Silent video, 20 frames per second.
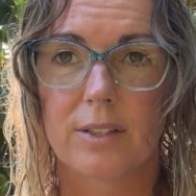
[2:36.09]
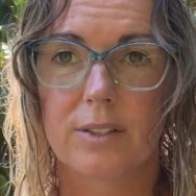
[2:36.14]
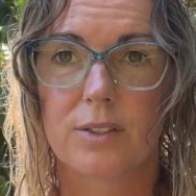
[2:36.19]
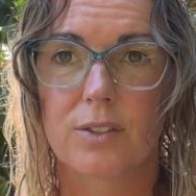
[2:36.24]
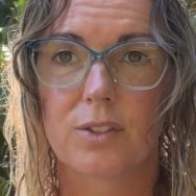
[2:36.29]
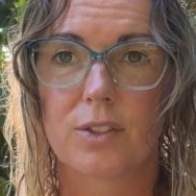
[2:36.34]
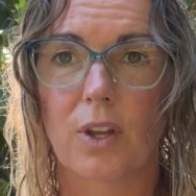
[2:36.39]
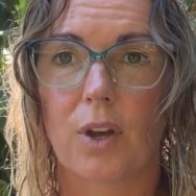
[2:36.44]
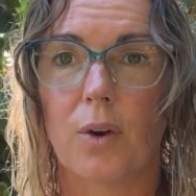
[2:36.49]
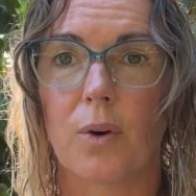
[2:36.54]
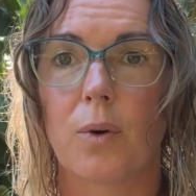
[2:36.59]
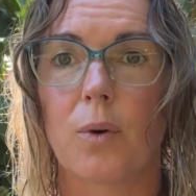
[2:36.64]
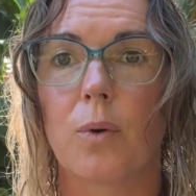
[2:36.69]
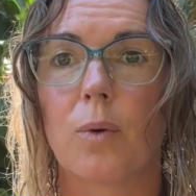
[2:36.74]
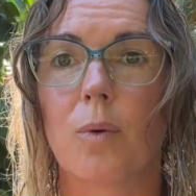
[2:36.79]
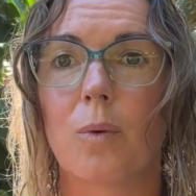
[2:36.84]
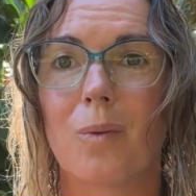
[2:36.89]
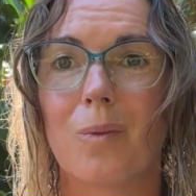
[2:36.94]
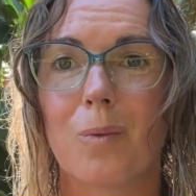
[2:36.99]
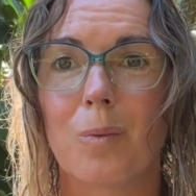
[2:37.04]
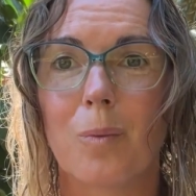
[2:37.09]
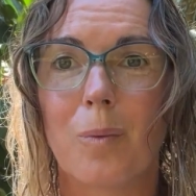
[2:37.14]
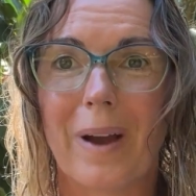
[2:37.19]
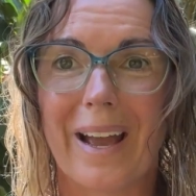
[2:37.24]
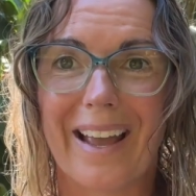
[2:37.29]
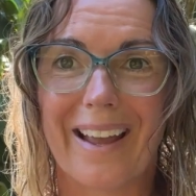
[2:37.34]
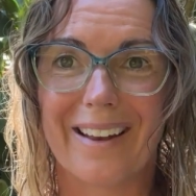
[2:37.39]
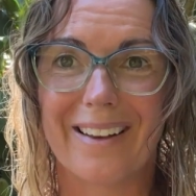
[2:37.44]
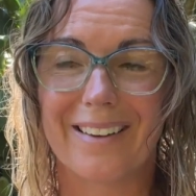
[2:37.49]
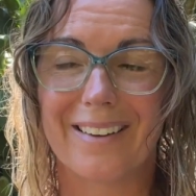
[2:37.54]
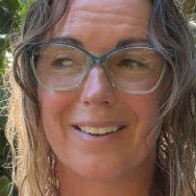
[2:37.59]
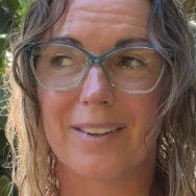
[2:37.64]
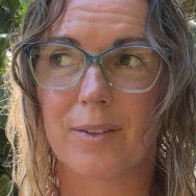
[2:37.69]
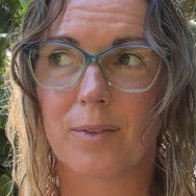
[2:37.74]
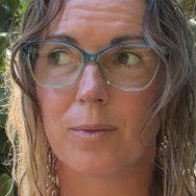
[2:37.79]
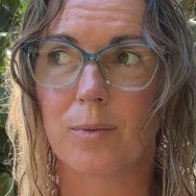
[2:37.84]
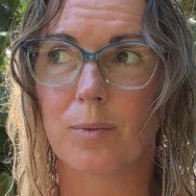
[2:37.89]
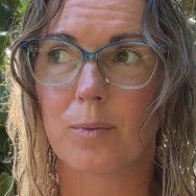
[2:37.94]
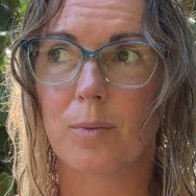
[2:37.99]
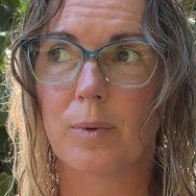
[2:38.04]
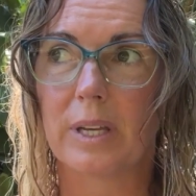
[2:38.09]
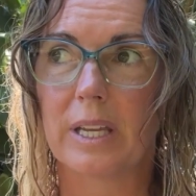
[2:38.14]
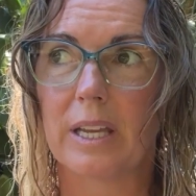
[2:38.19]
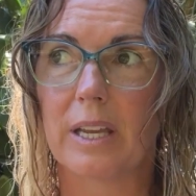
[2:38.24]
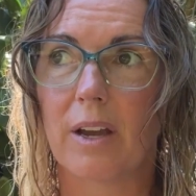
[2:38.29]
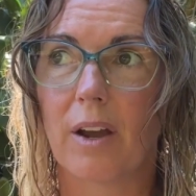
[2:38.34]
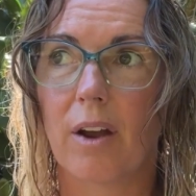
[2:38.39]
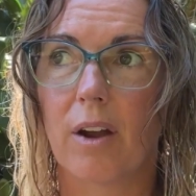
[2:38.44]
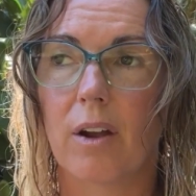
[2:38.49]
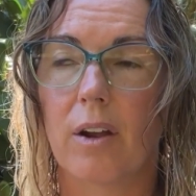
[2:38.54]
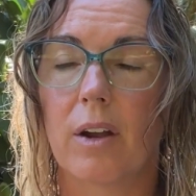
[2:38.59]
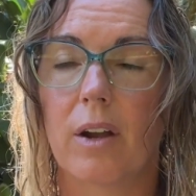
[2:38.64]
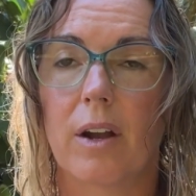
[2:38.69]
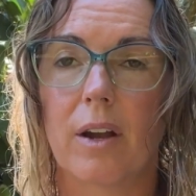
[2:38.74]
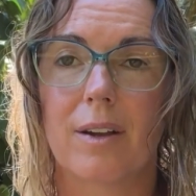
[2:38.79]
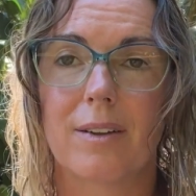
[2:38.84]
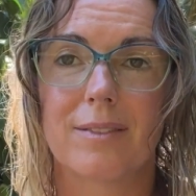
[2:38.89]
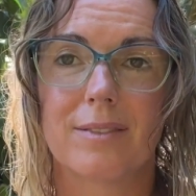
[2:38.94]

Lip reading: So when we are